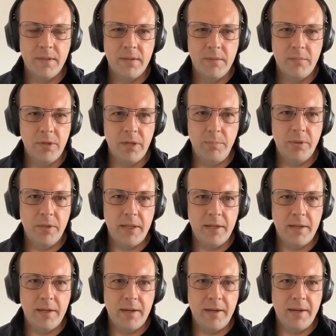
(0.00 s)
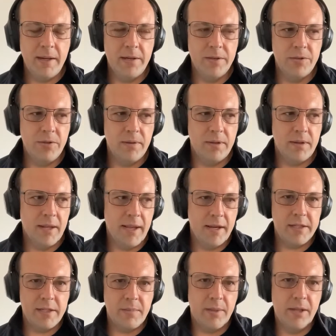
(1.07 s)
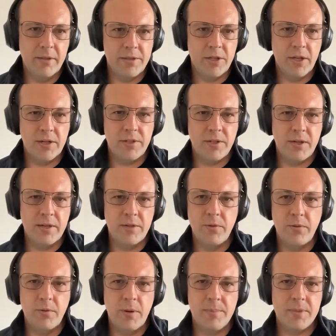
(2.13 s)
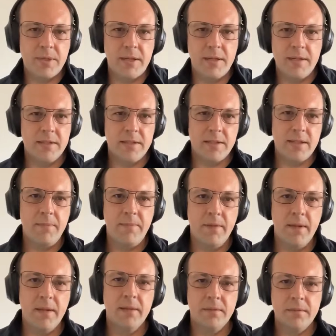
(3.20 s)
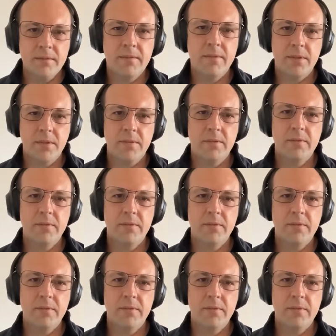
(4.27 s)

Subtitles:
manipulating an XML injection into a website. It's the same thing. So,